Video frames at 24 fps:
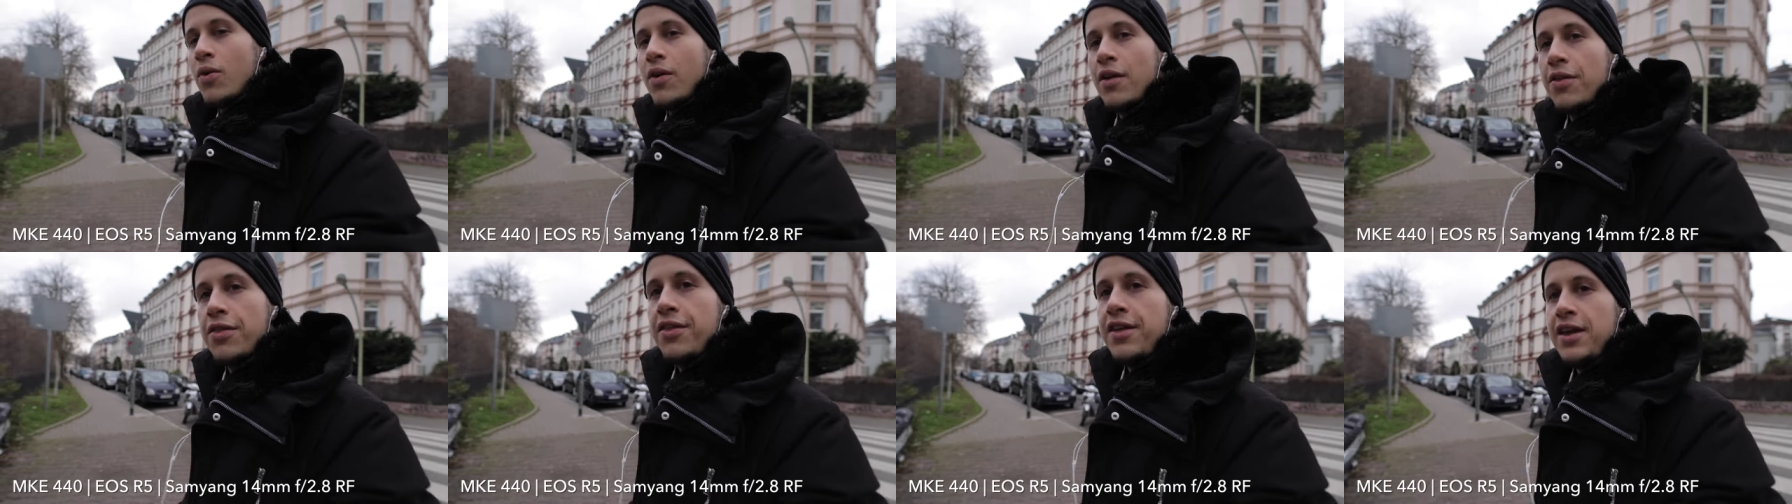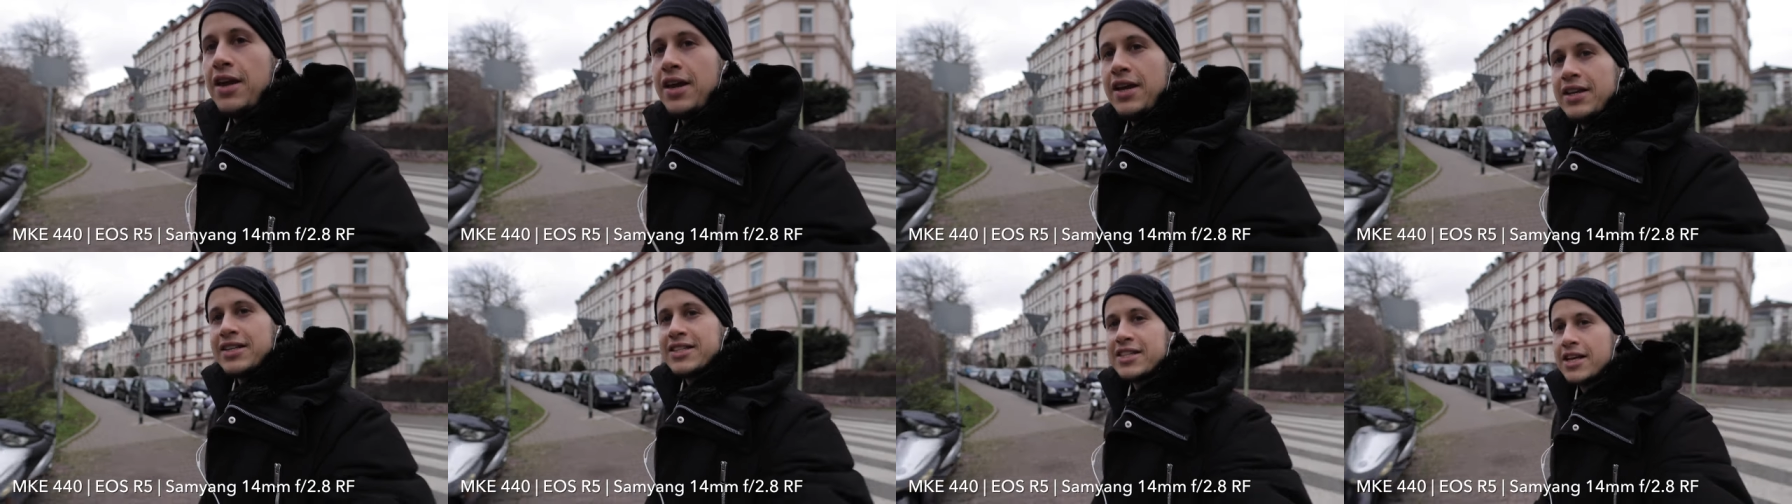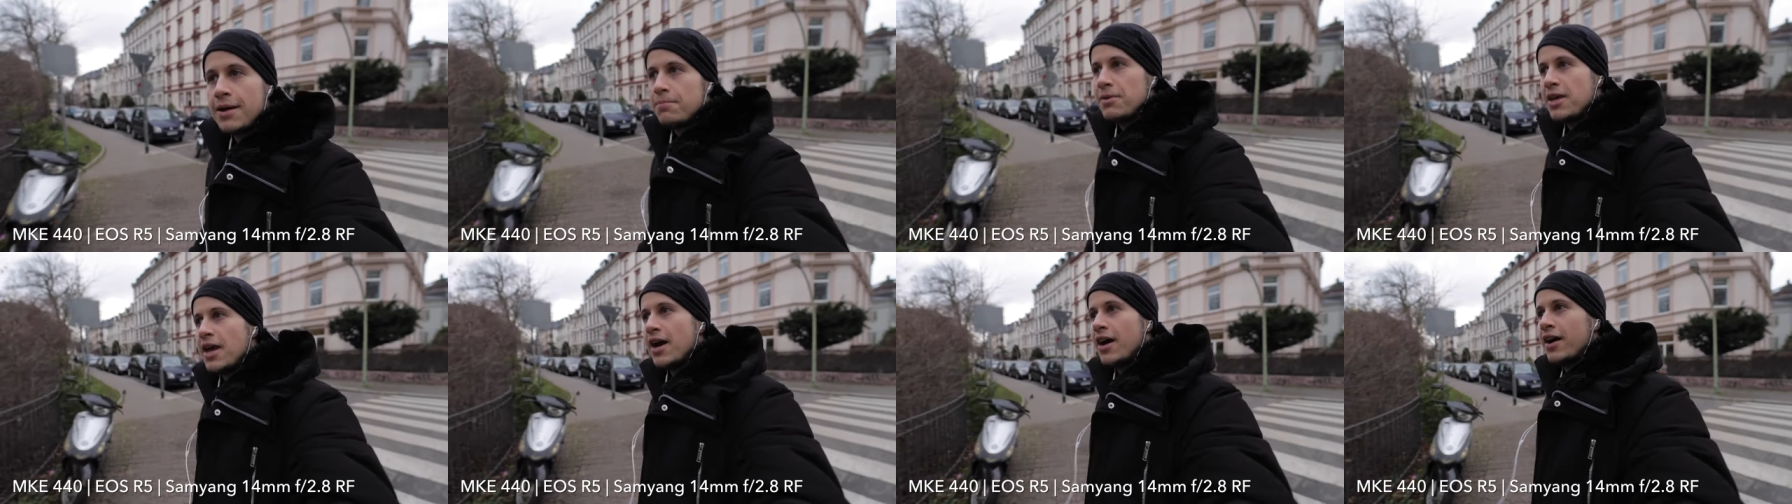the
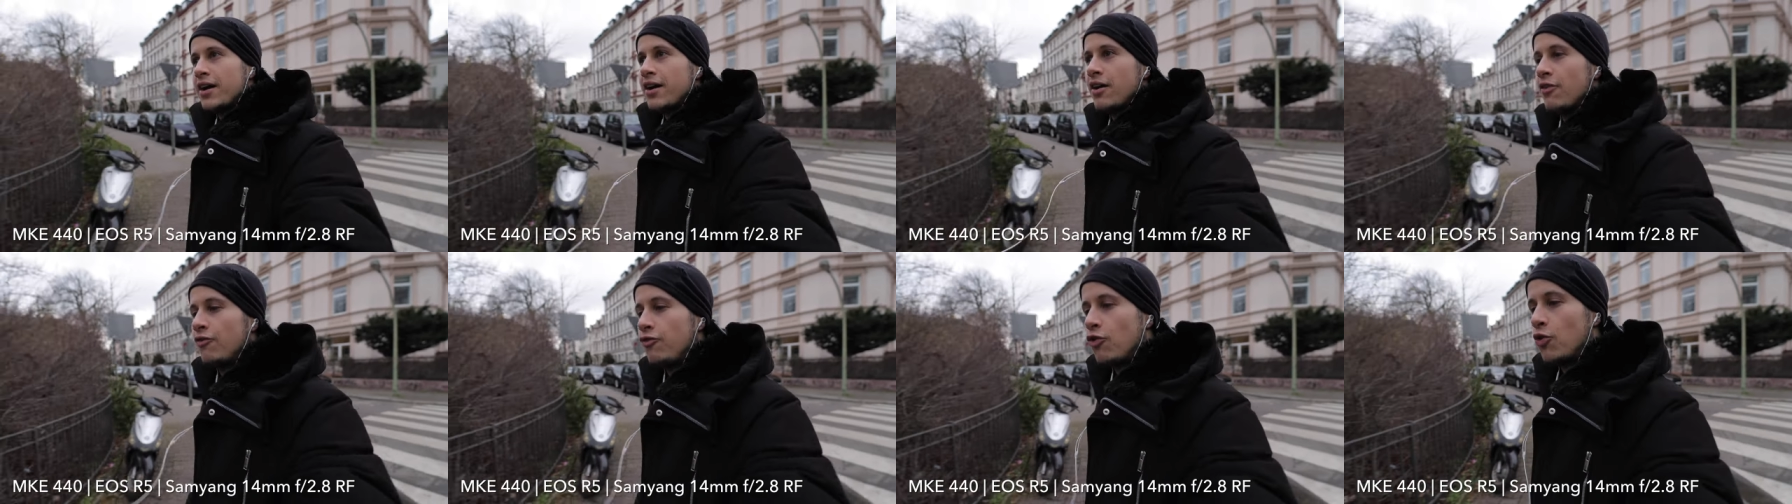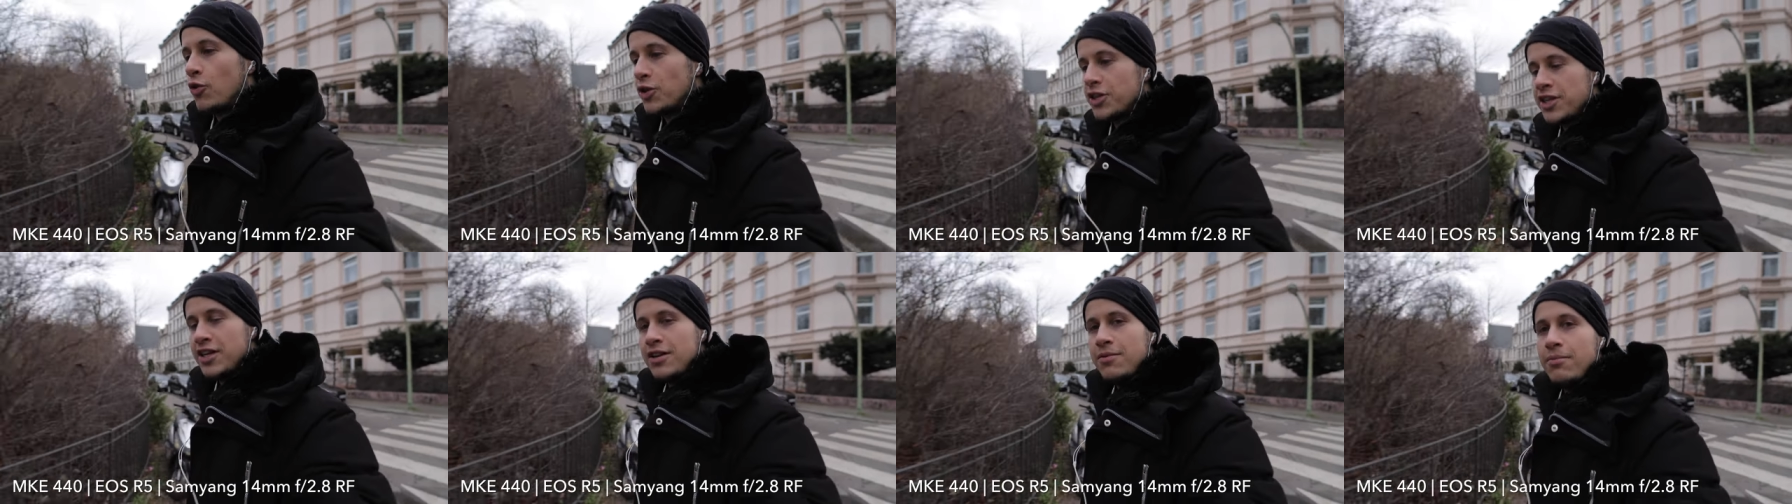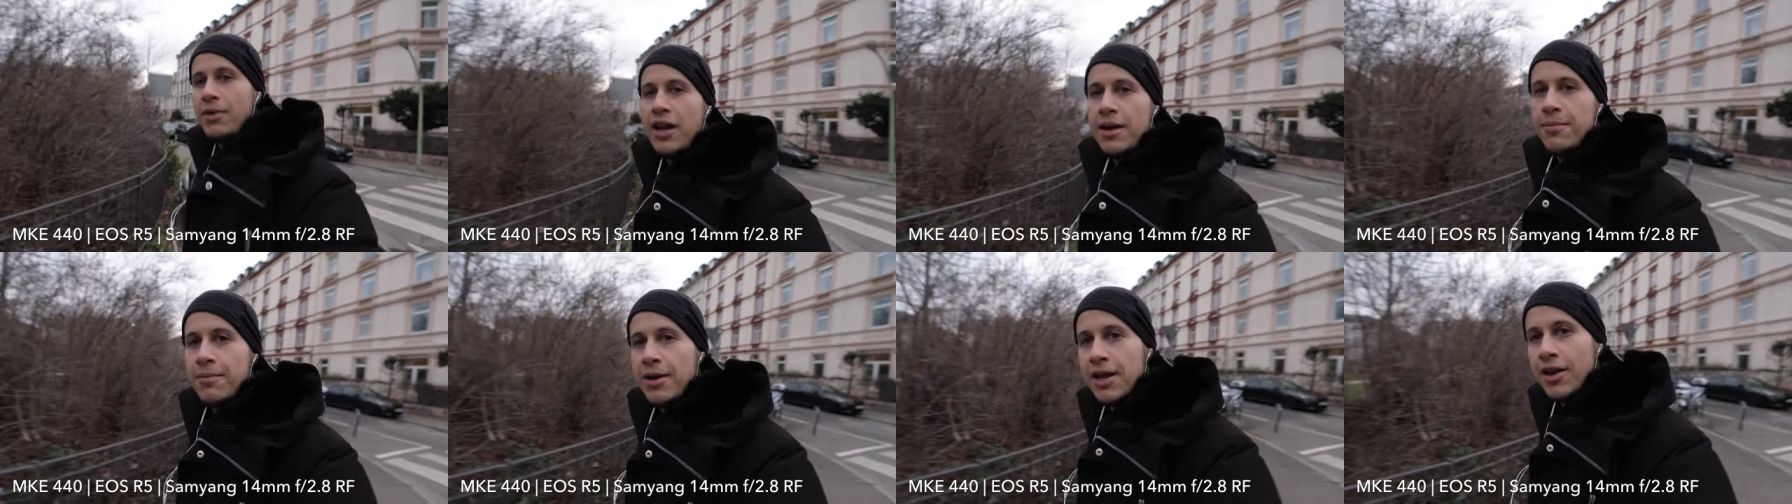Samyang fourteen
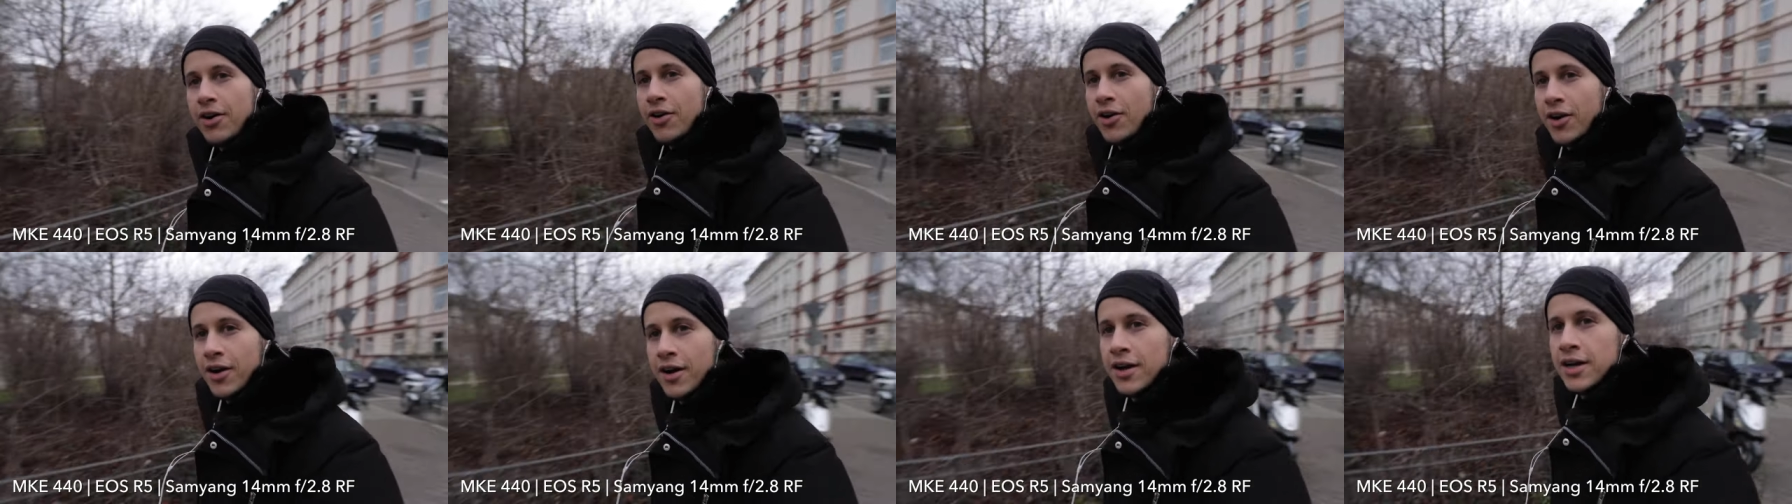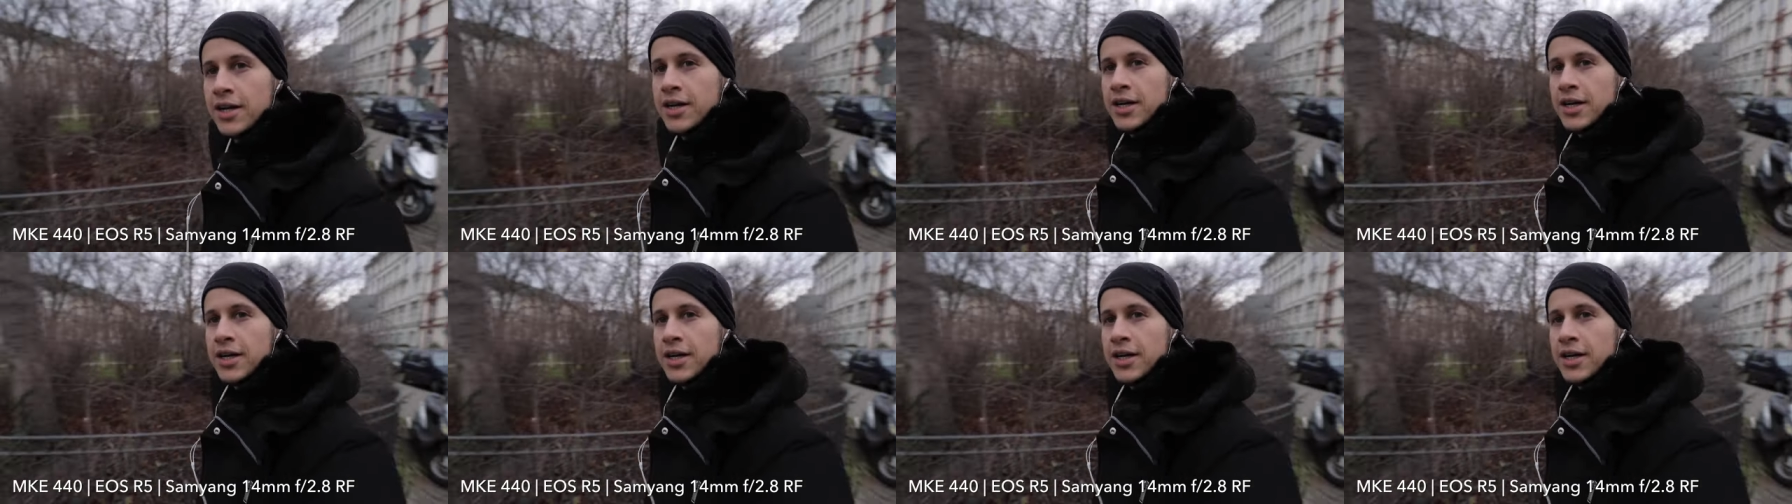millimeter